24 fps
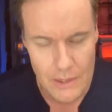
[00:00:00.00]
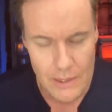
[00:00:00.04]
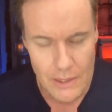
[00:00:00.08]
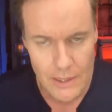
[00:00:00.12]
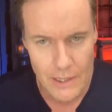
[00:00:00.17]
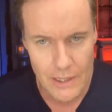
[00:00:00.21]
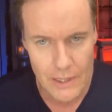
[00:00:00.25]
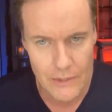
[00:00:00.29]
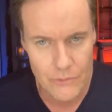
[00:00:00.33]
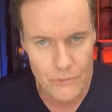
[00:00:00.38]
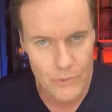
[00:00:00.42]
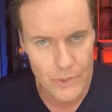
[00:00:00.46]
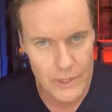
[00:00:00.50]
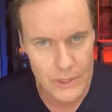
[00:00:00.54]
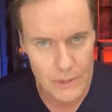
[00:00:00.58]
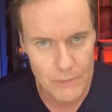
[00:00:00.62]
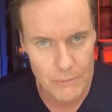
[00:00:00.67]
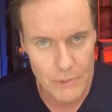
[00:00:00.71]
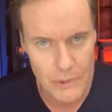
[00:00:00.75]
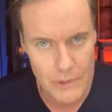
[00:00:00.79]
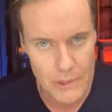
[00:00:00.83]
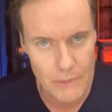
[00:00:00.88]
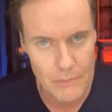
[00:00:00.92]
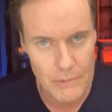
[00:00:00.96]
has written a
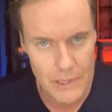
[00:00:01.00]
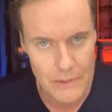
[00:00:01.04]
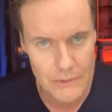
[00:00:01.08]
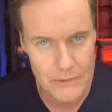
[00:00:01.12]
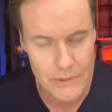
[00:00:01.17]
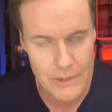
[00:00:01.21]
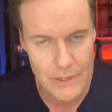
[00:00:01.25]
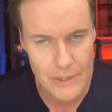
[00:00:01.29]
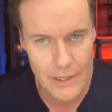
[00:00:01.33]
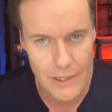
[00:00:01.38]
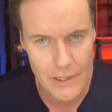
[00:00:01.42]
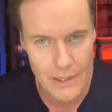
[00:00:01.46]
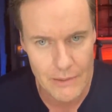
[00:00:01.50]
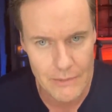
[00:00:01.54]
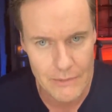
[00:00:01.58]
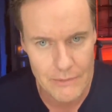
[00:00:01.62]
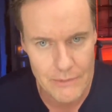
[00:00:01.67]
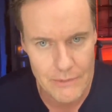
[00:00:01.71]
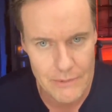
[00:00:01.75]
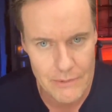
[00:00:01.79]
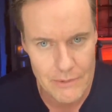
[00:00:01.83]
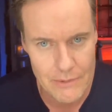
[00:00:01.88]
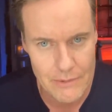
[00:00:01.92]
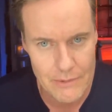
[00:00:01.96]
book about you guys.
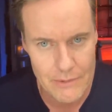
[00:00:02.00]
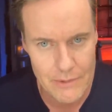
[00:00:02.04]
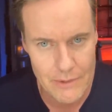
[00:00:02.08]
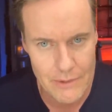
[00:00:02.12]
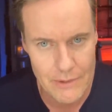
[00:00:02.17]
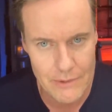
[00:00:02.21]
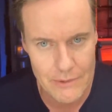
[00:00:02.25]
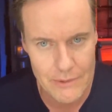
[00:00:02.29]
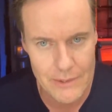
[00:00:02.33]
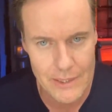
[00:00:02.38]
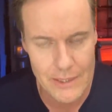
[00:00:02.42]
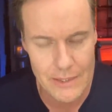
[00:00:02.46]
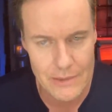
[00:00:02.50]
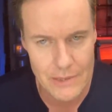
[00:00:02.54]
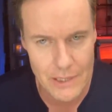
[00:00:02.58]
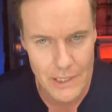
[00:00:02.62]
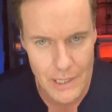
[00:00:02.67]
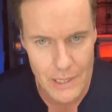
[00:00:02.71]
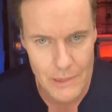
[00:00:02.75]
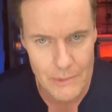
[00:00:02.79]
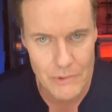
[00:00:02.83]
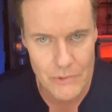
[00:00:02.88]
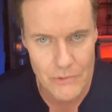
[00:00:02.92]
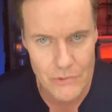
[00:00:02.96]
Isn't it
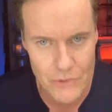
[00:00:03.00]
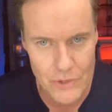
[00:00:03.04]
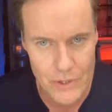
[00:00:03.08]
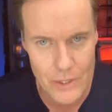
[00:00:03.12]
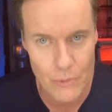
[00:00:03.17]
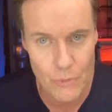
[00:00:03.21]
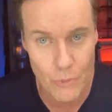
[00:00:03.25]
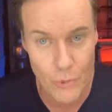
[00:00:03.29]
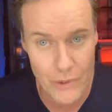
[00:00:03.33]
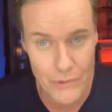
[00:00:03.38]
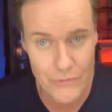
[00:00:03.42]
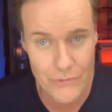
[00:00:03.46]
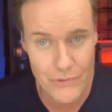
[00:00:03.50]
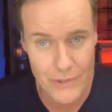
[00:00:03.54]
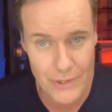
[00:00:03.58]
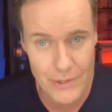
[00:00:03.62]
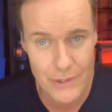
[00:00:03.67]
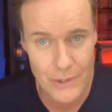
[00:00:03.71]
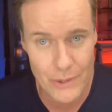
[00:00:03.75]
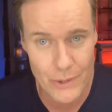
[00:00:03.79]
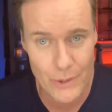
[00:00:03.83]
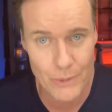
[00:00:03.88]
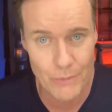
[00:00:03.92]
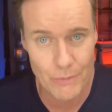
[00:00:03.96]
time to see what's in
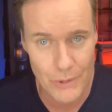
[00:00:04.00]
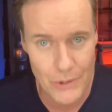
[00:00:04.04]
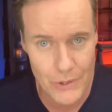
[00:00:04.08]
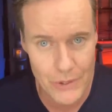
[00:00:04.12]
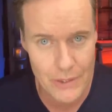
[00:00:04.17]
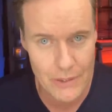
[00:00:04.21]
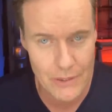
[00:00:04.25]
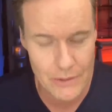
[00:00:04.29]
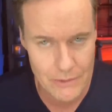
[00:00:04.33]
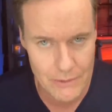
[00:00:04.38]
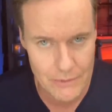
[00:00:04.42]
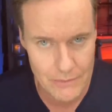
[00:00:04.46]
your book?